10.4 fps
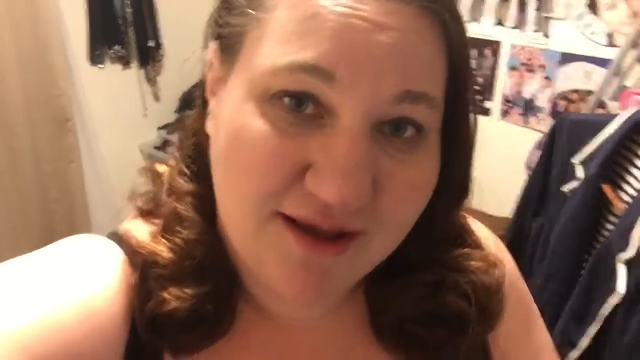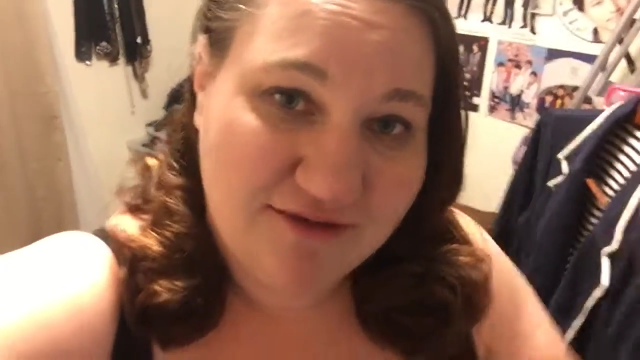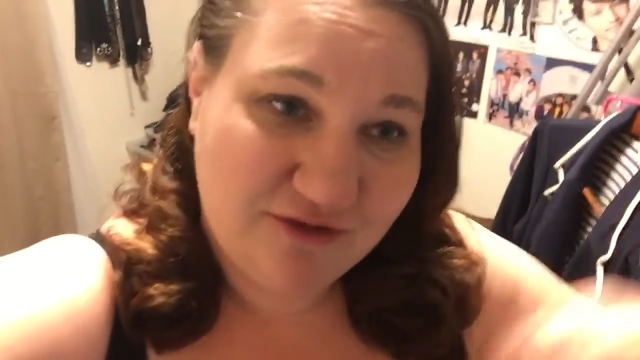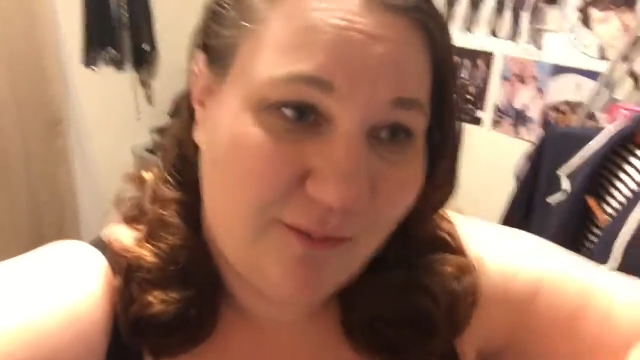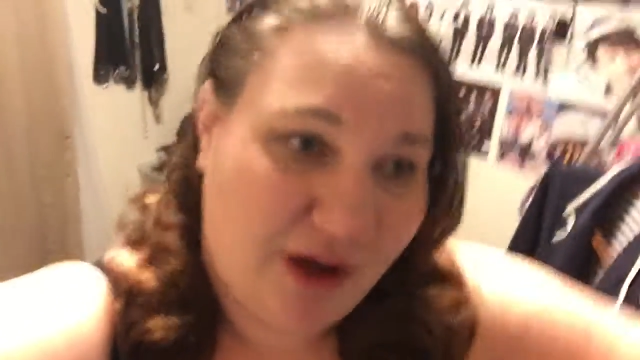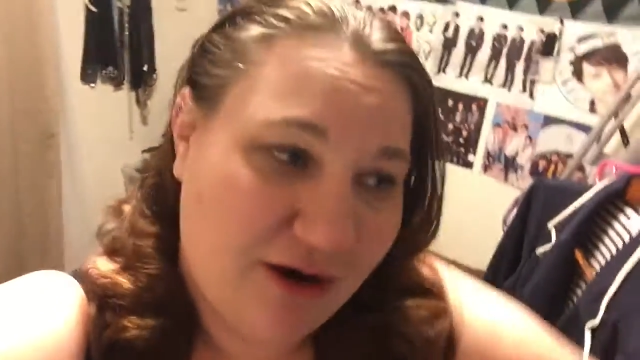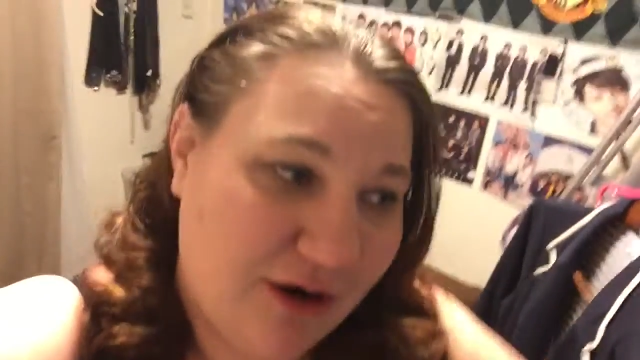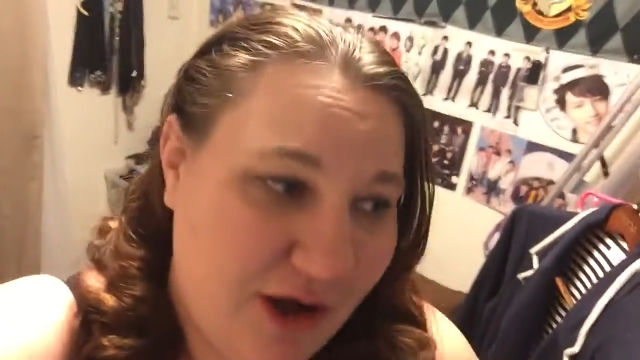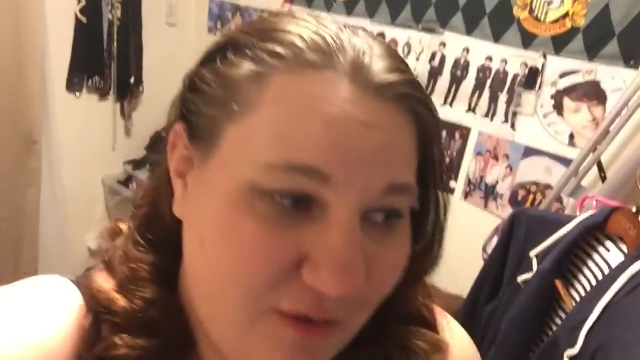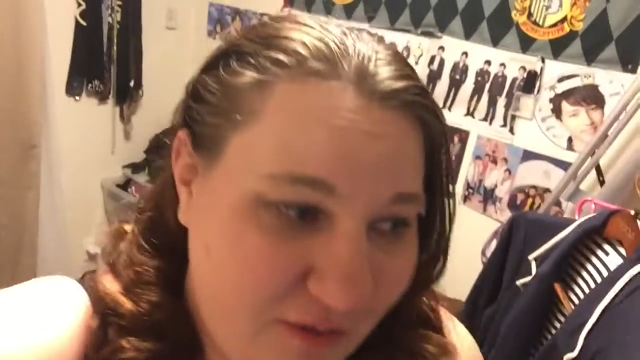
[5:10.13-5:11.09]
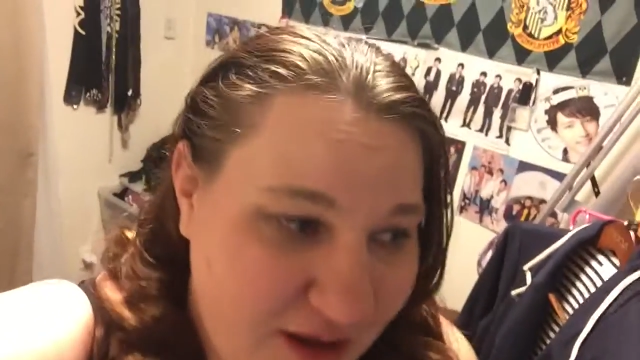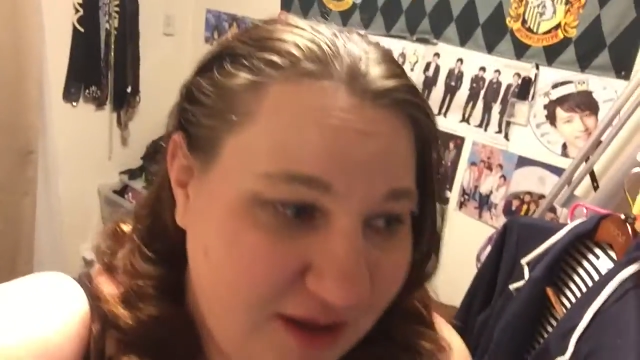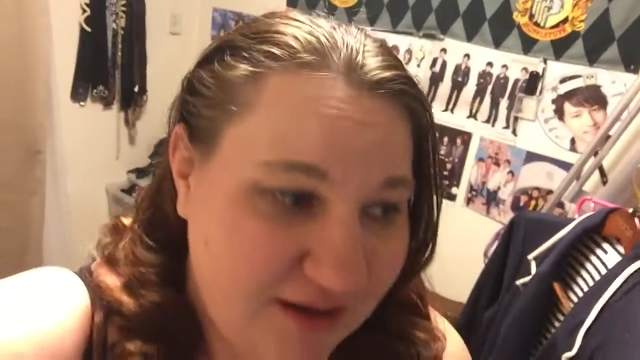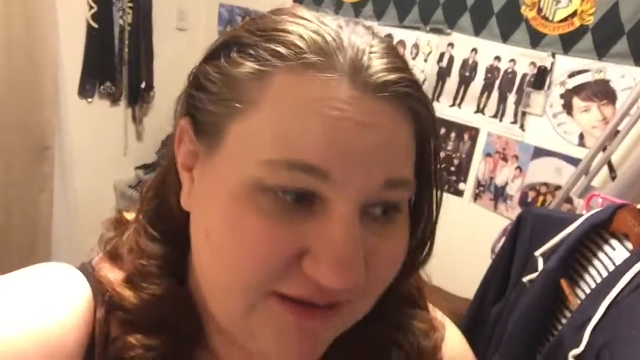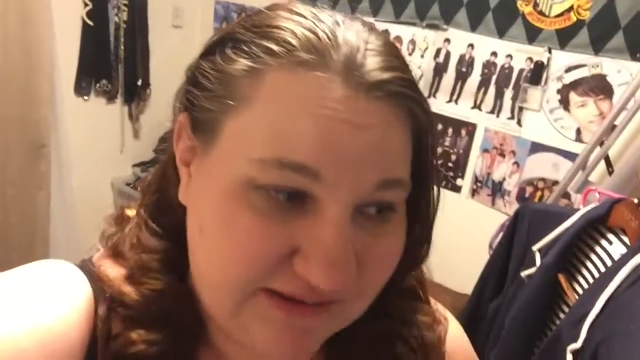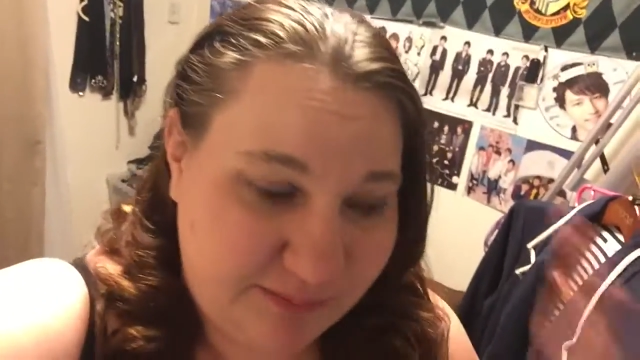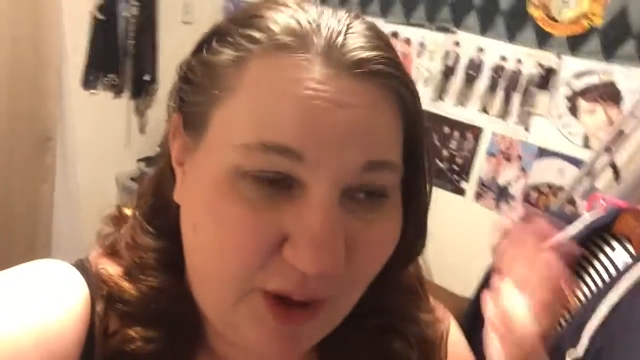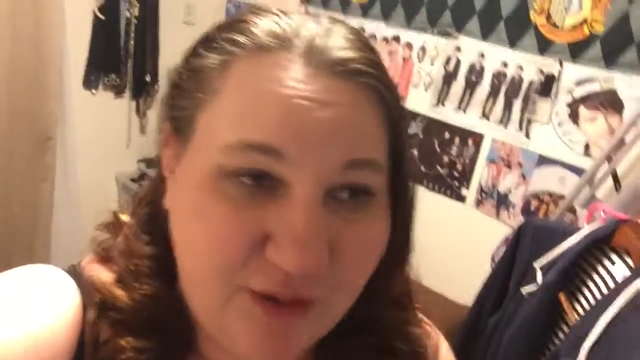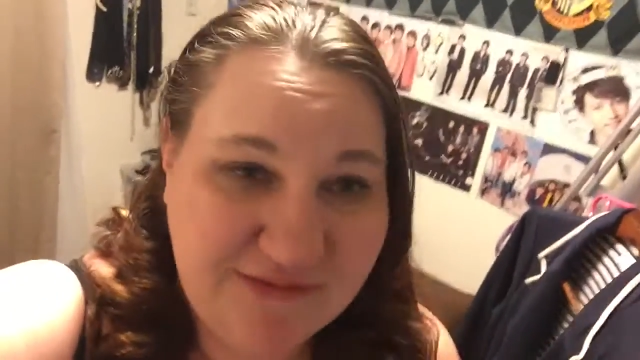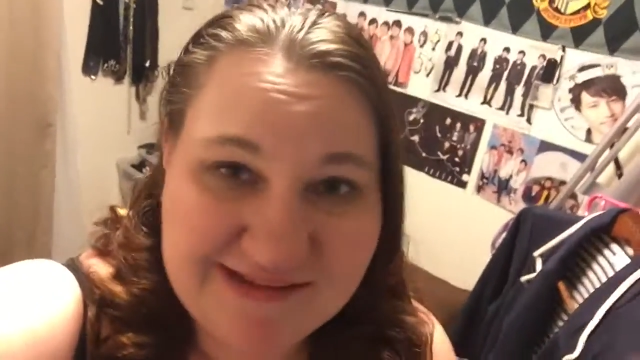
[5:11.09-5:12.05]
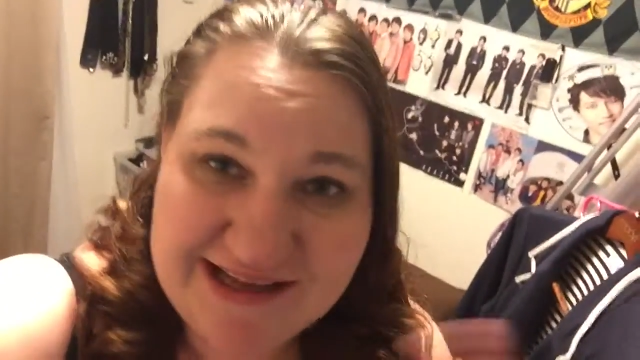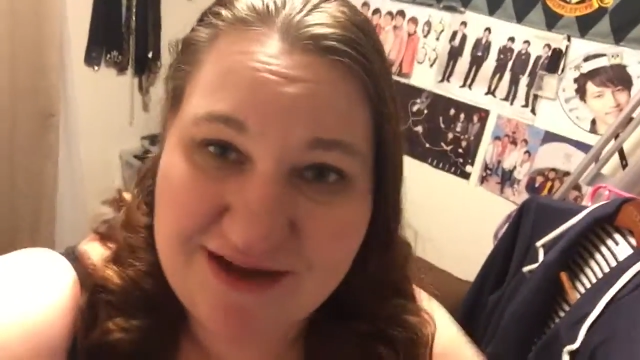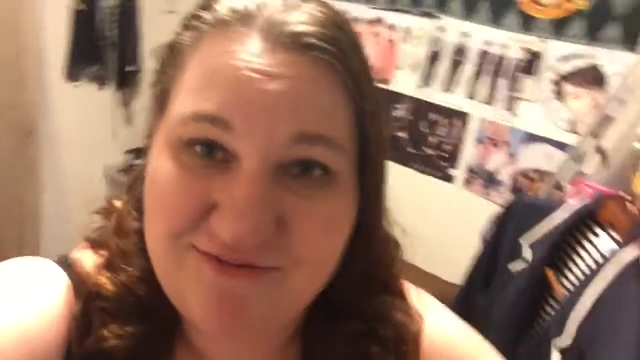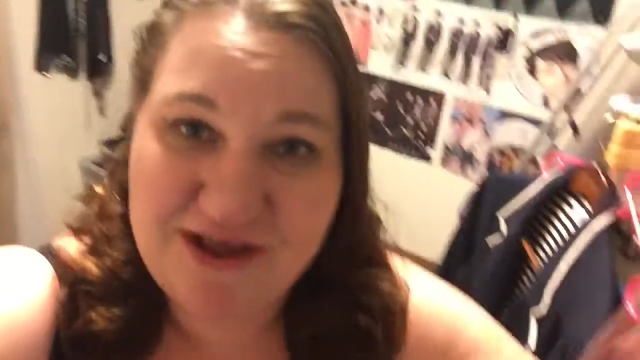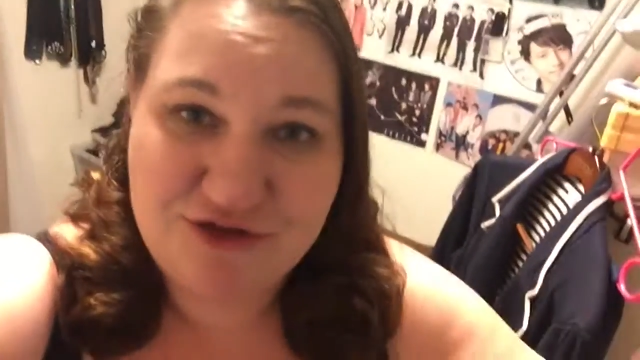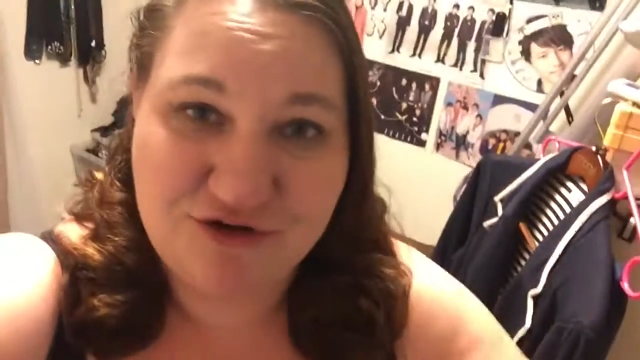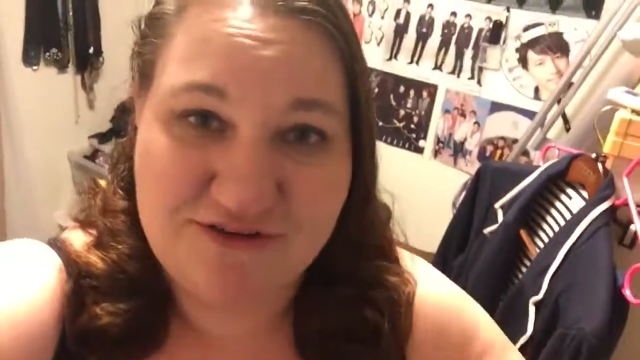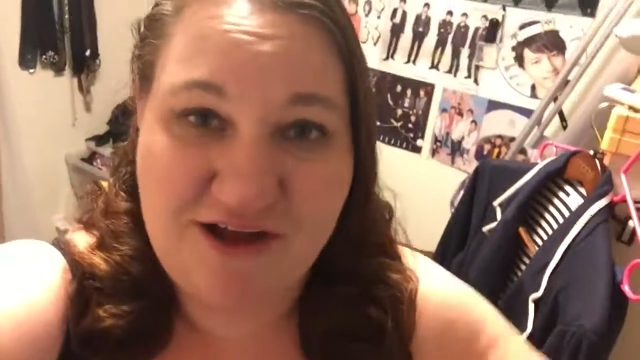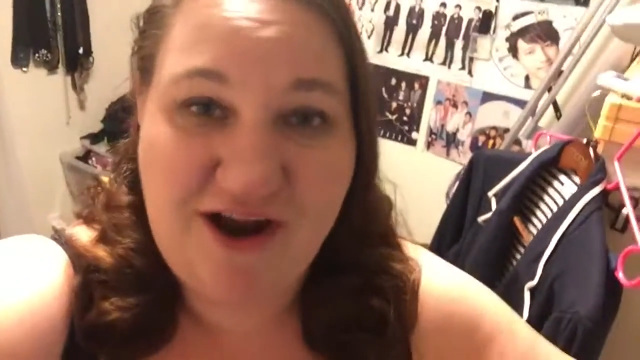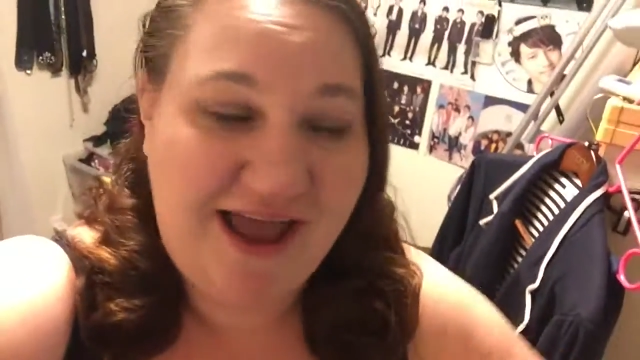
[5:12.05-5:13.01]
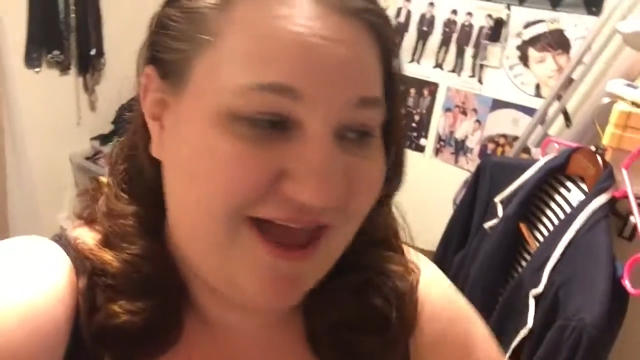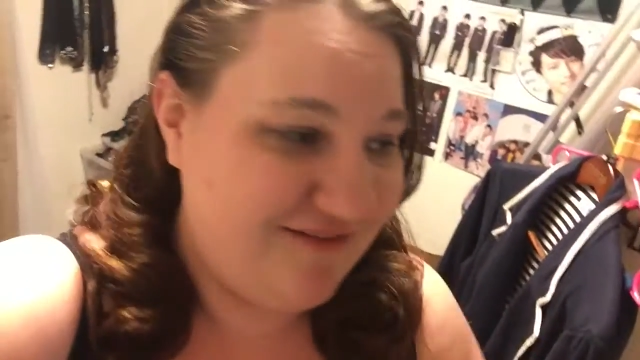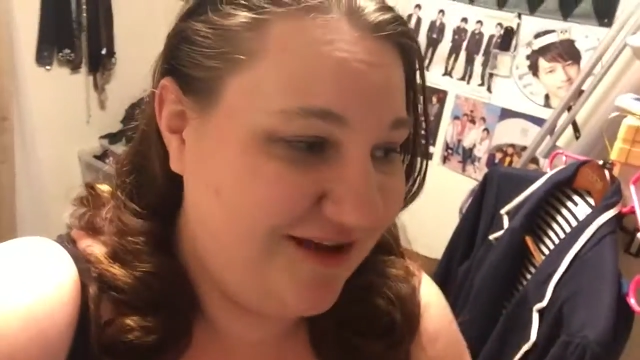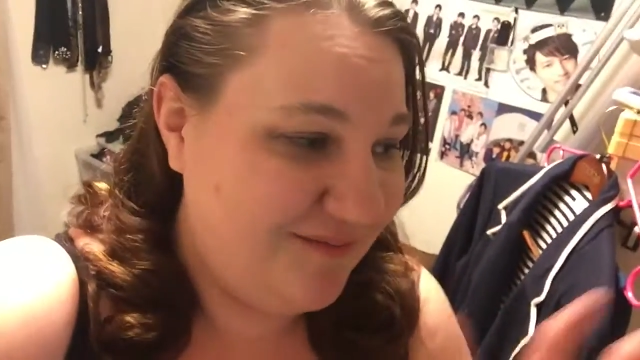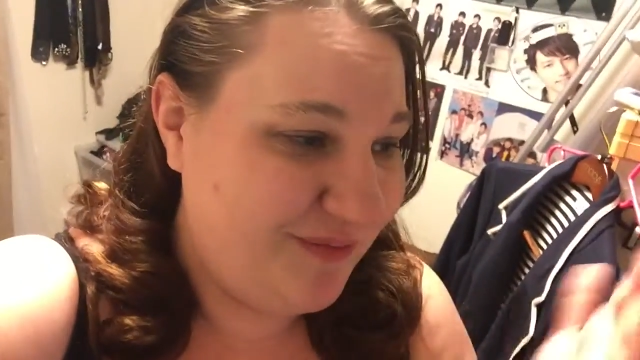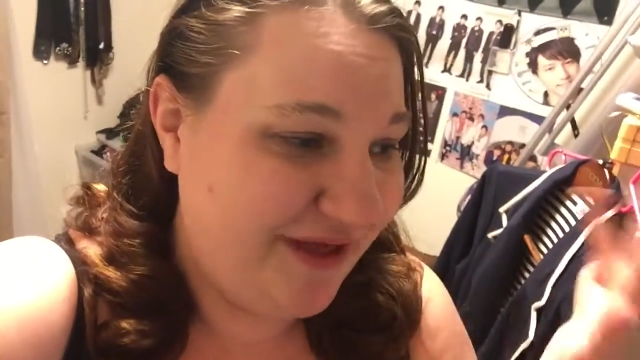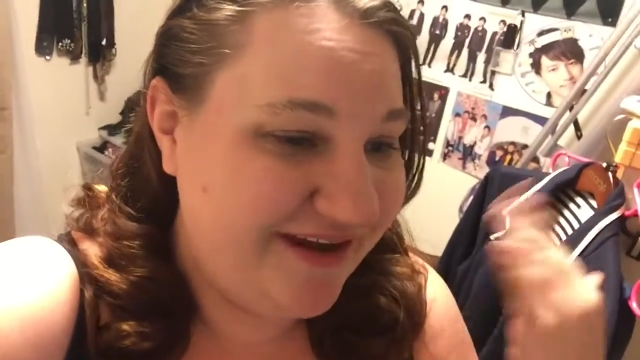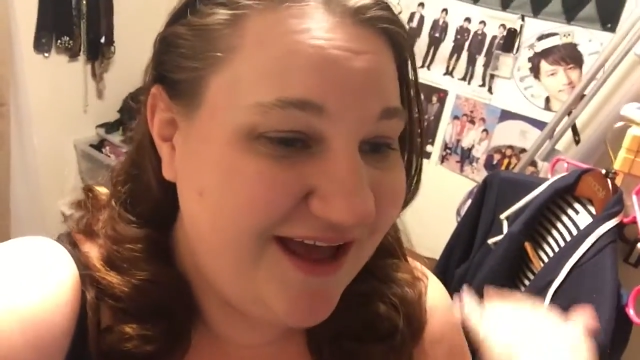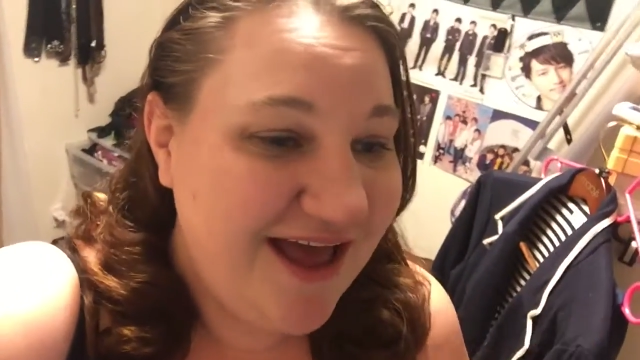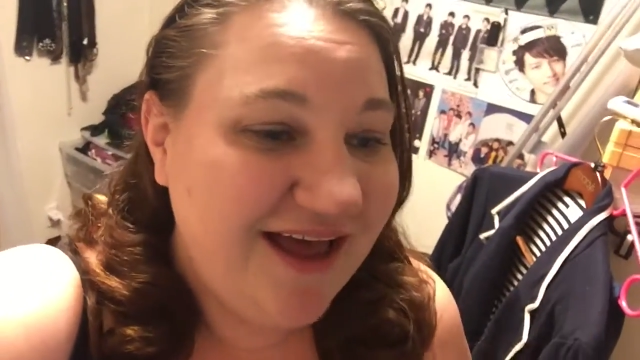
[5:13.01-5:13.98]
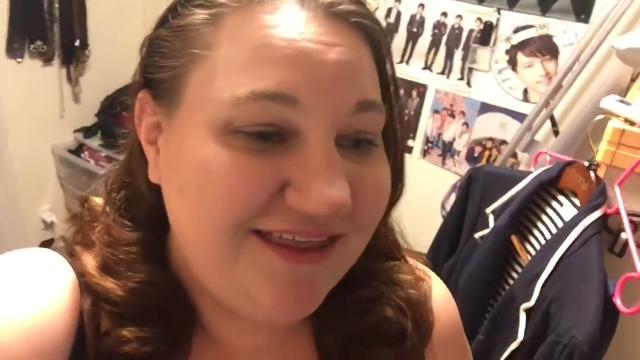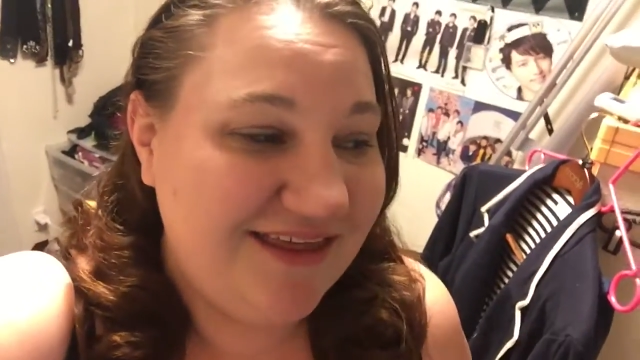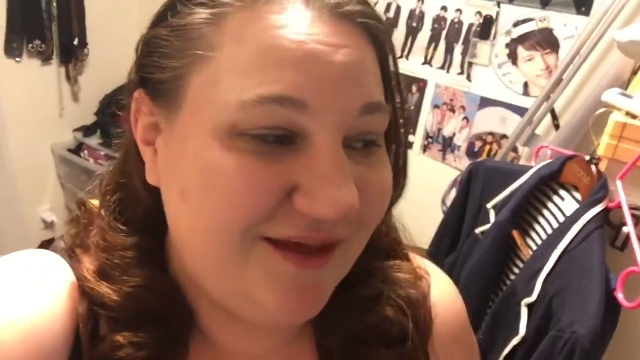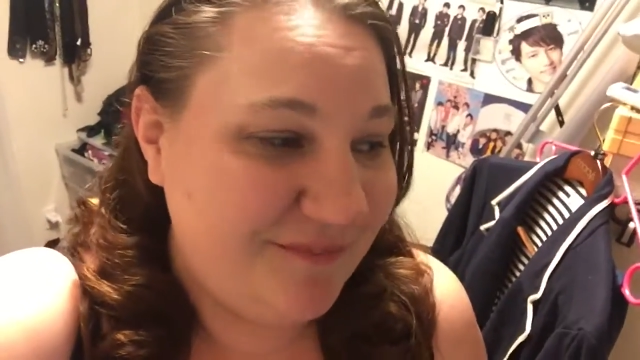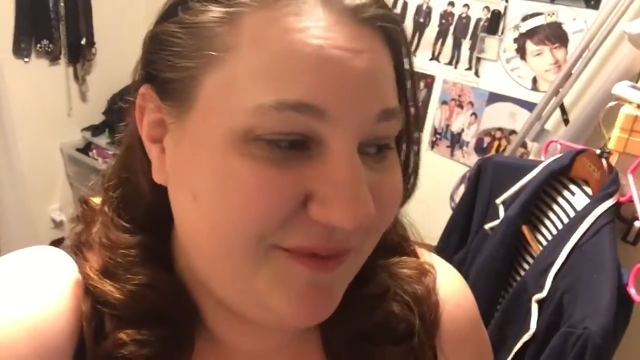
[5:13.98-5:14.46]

Tomorrow, supposedly adventures are having, but the,